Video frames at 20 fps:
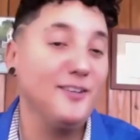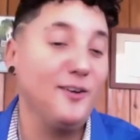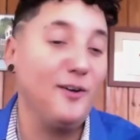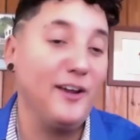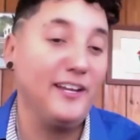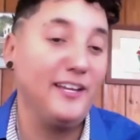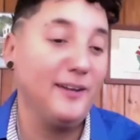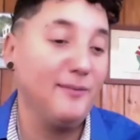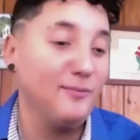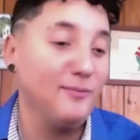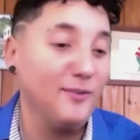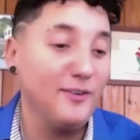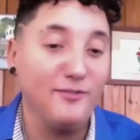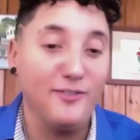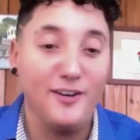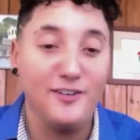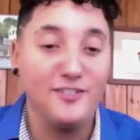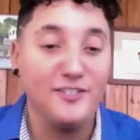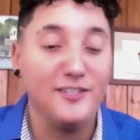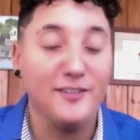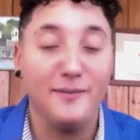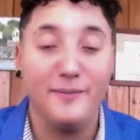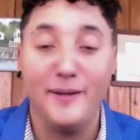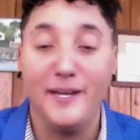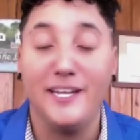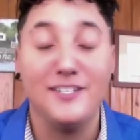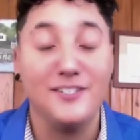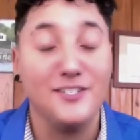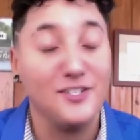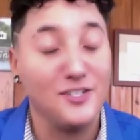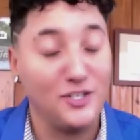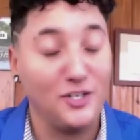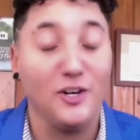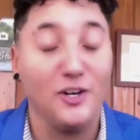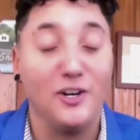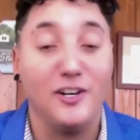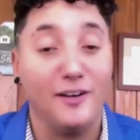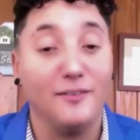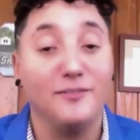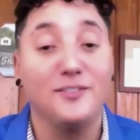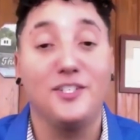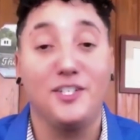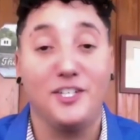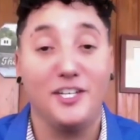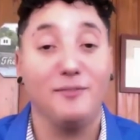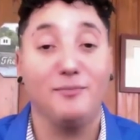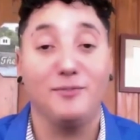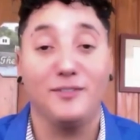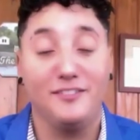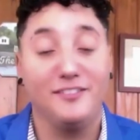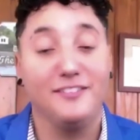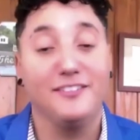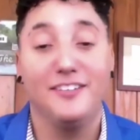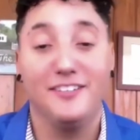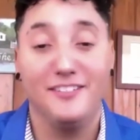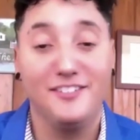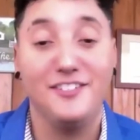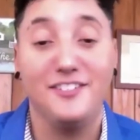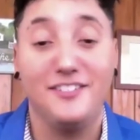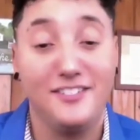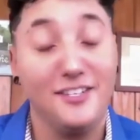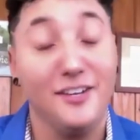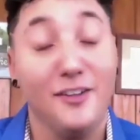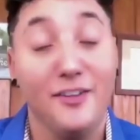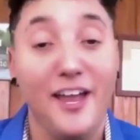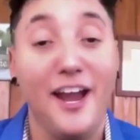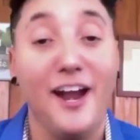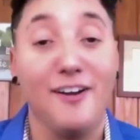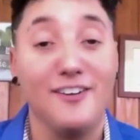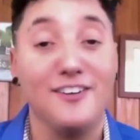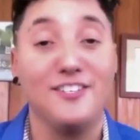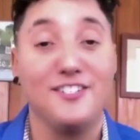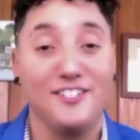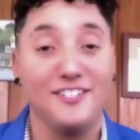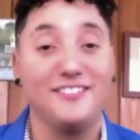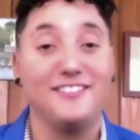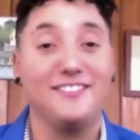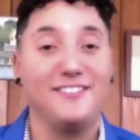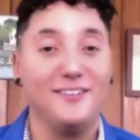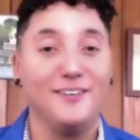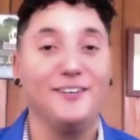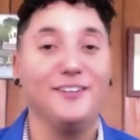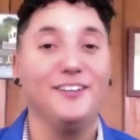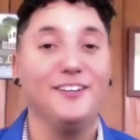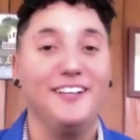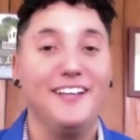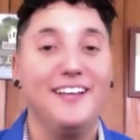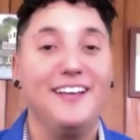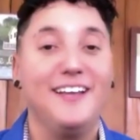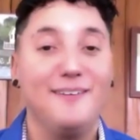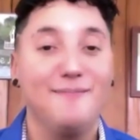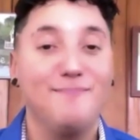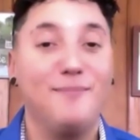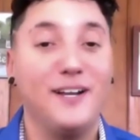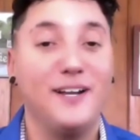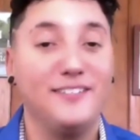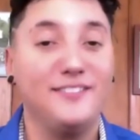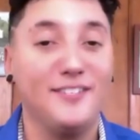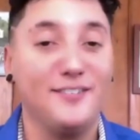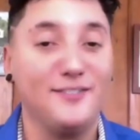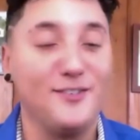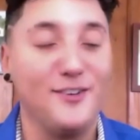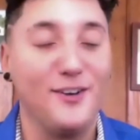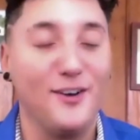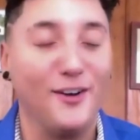I kept refreshing the page, and sure enough, she was, she's still there, and she's still my sister.